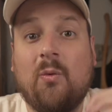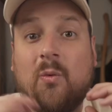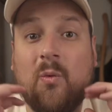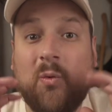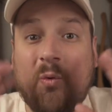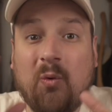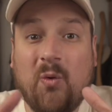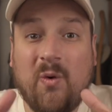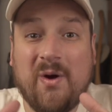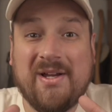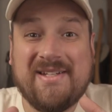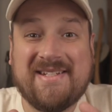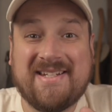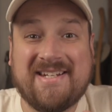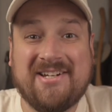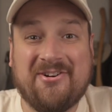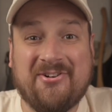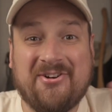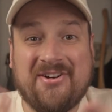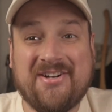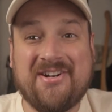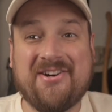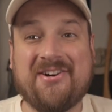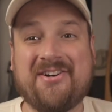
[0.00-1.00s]
What's
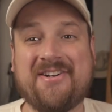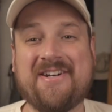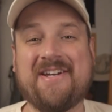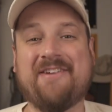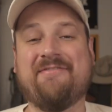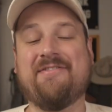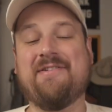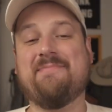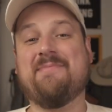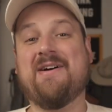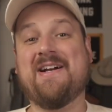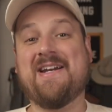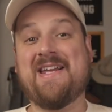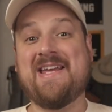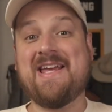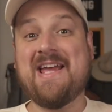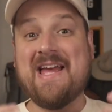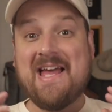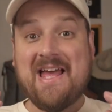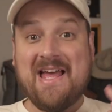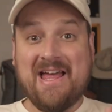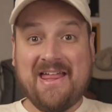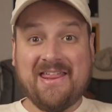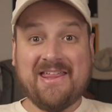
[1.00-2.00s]
going on, everybody?
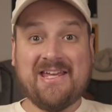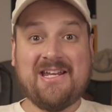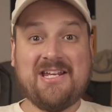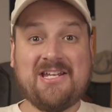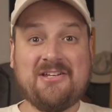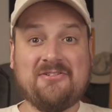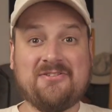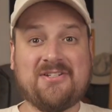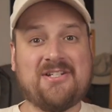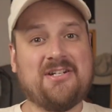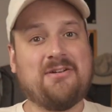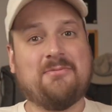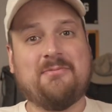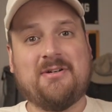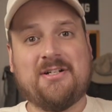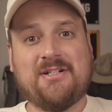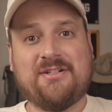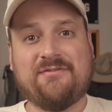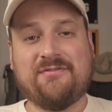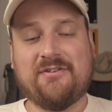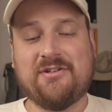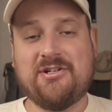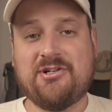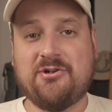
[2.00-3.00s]
Thank you so
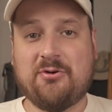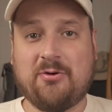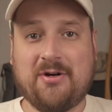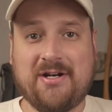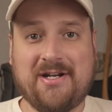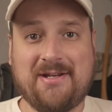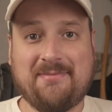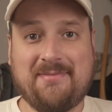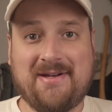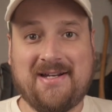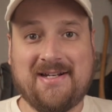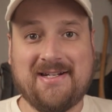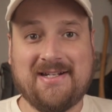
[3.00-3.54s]
much for joining me